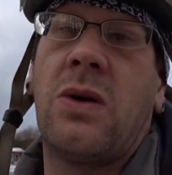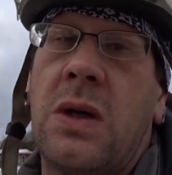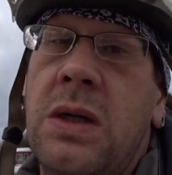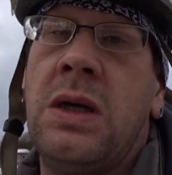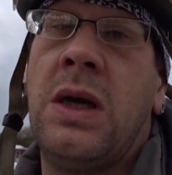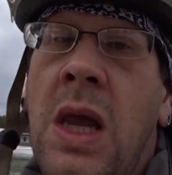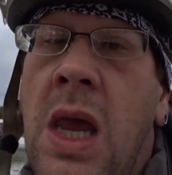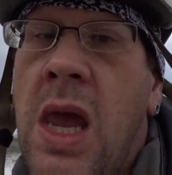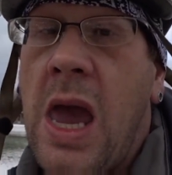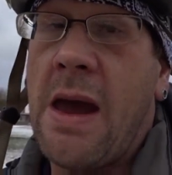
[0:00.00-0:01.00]
door
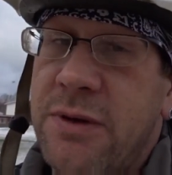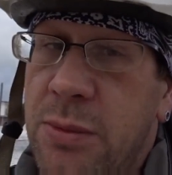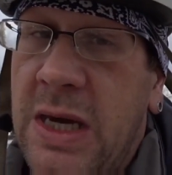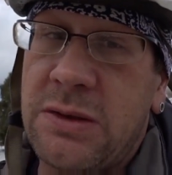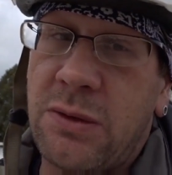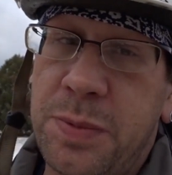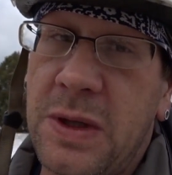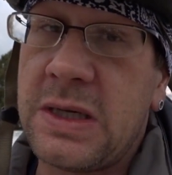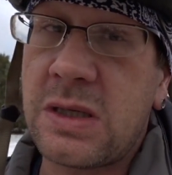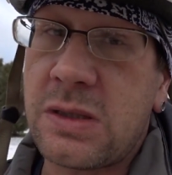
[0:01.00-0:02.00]
after we had to
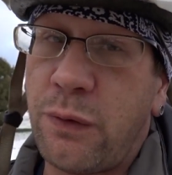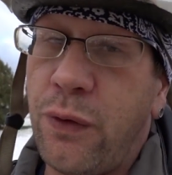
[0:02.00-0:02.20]
replace it. So